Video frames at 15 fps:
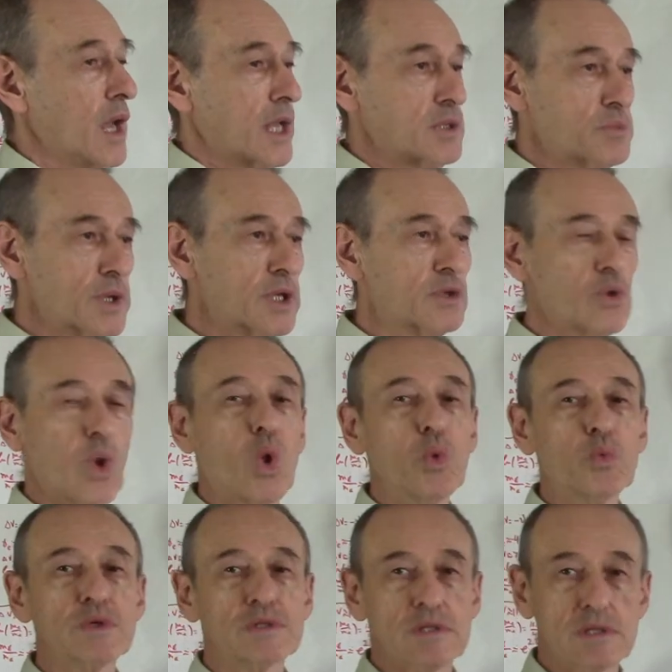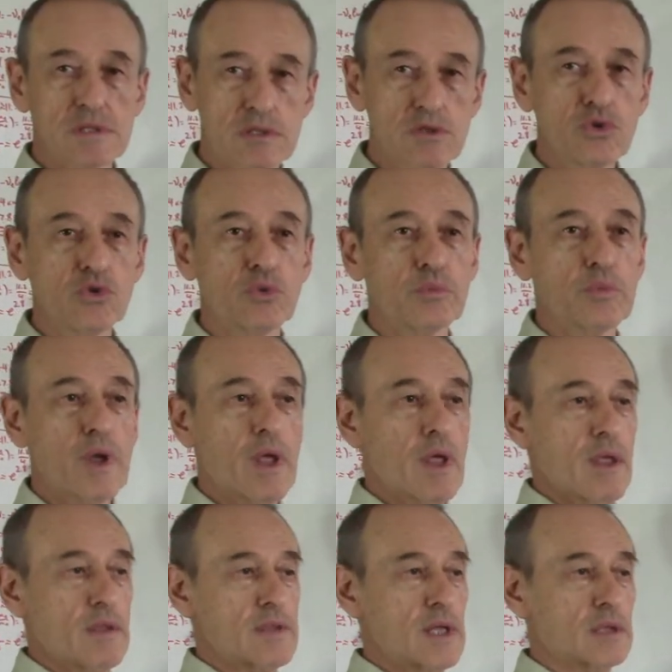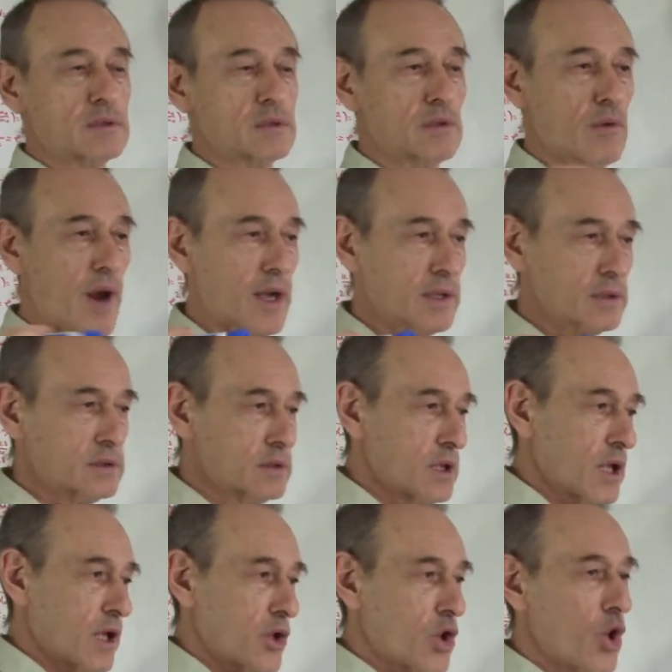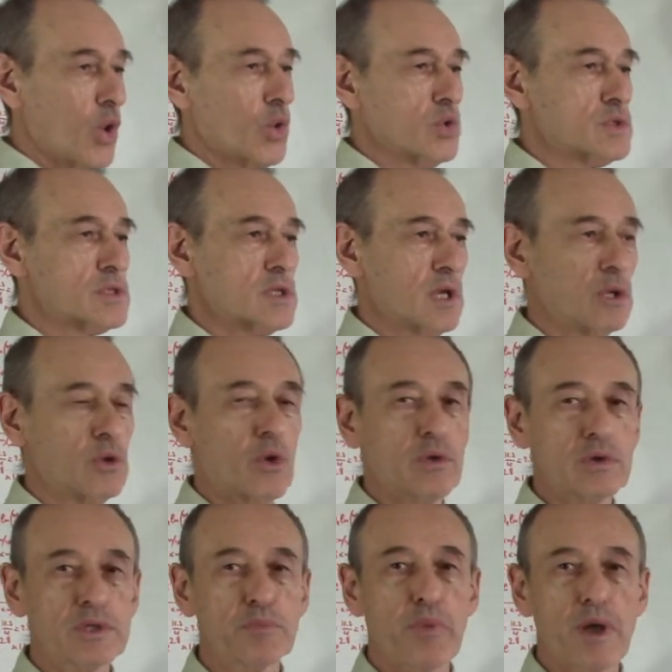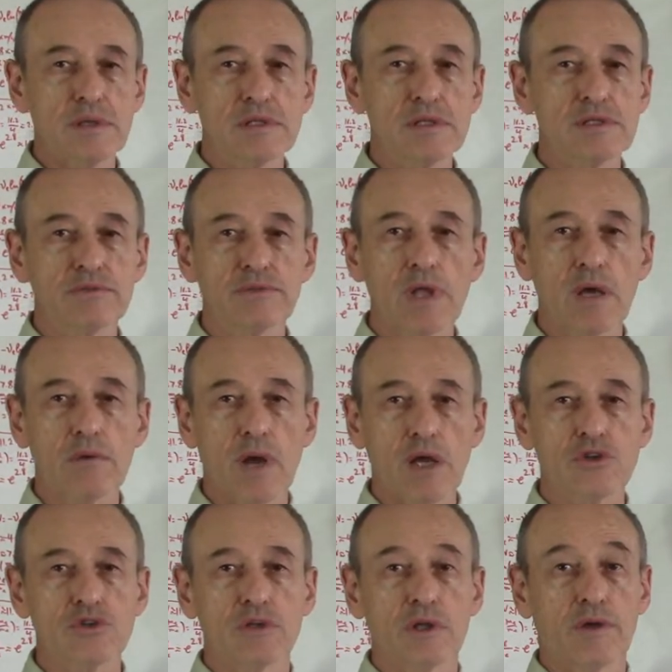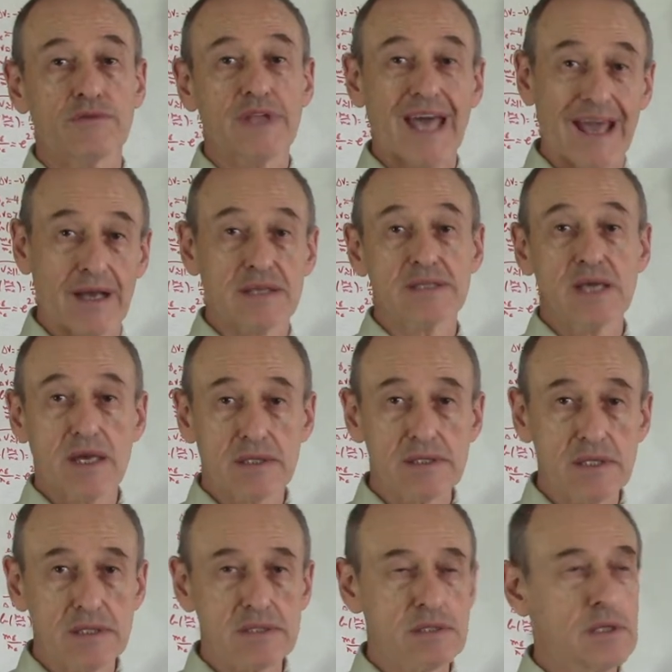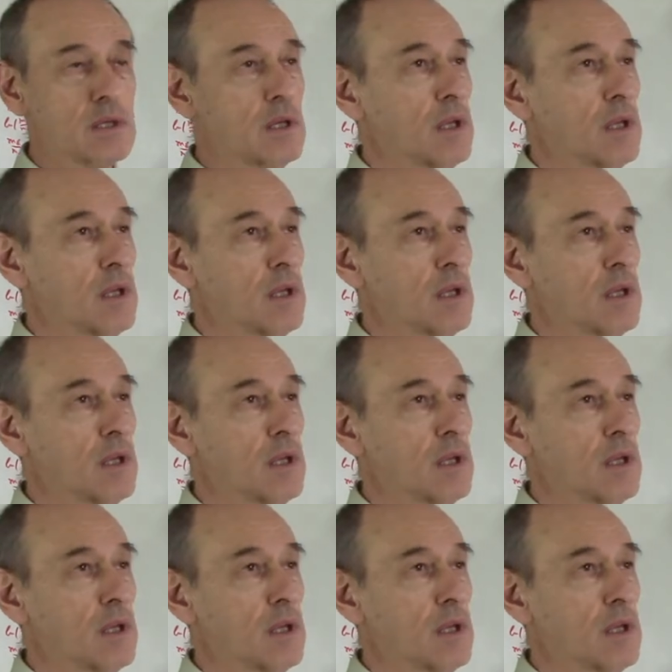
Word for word: And we can always assume that the rocket goes along the positive direction of the x-axis.